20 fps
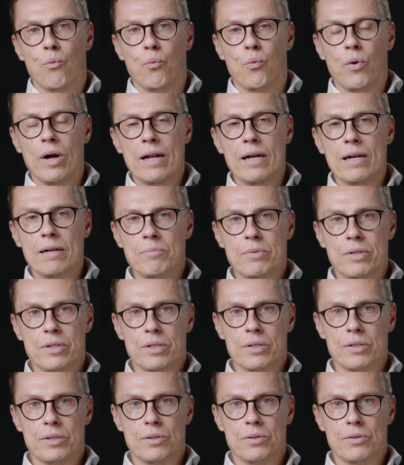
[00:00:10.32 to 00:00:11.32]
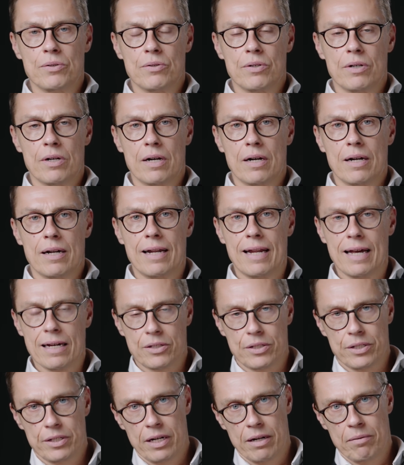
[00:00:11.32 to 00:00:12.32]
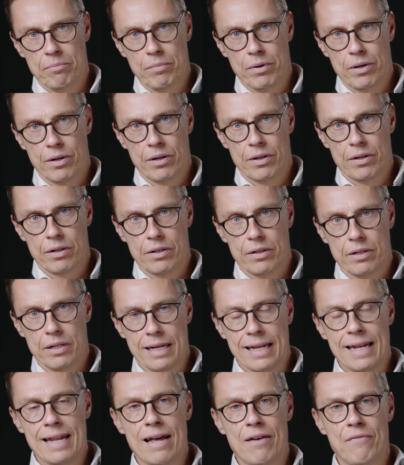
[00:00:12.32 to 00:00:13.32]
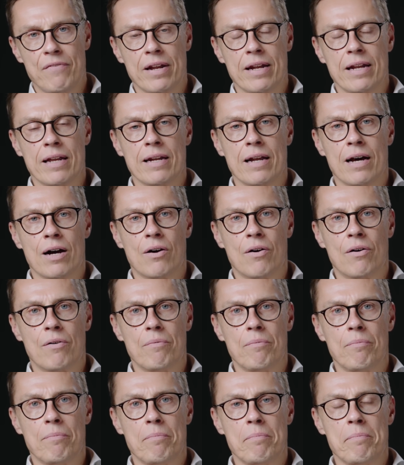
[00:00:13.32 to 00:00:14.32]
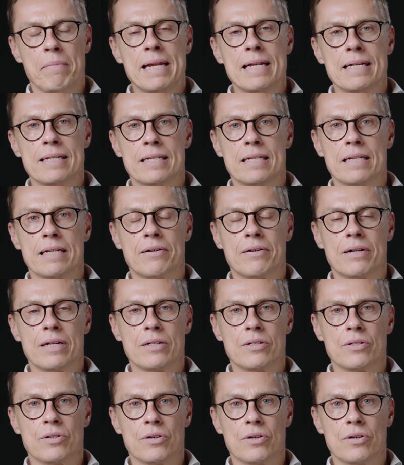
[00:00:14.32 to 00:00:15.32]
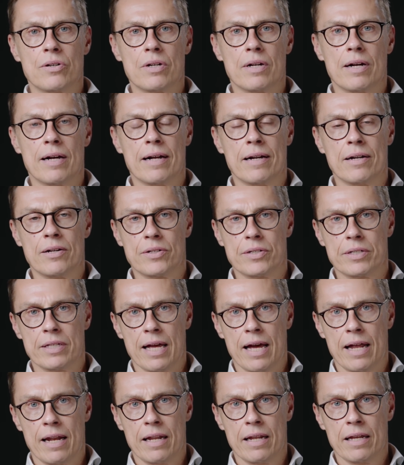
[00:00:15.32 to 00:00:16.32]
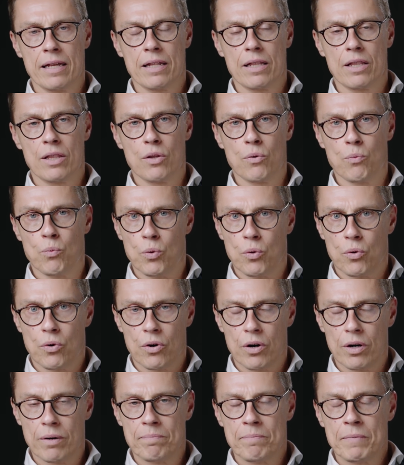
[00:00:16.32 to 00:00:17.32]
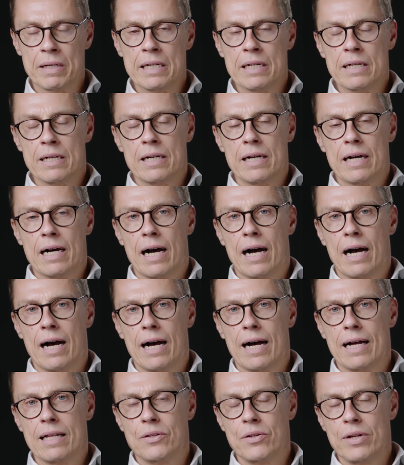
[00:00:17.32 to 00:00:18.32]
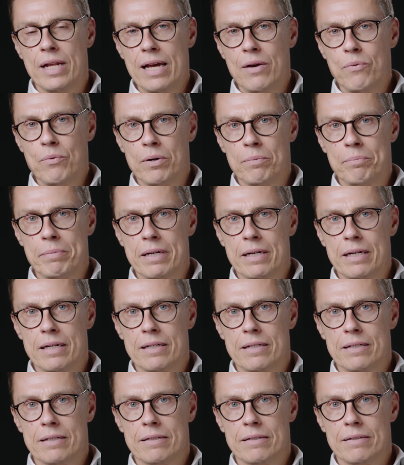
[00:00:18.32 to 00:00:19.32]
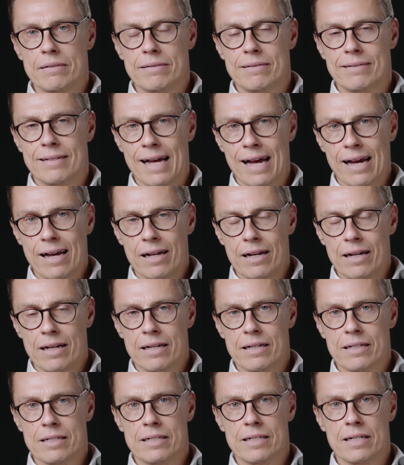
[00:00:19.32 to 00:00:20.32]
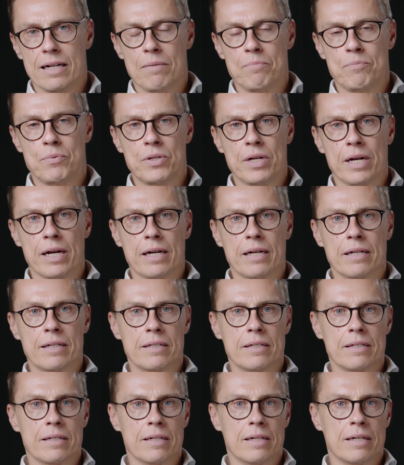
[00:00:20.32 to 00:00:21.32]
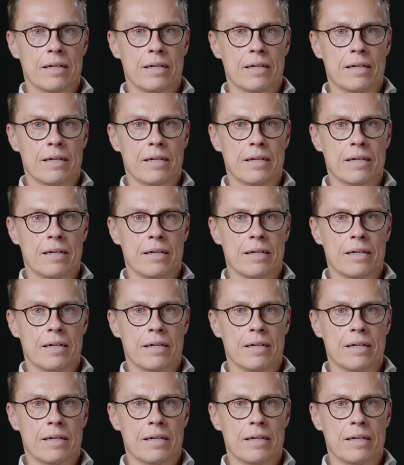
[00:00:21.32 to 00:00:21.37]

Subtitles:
Welcome to lecture number 11 in our mini-series on understanding the war. And today we'll be tackling a subject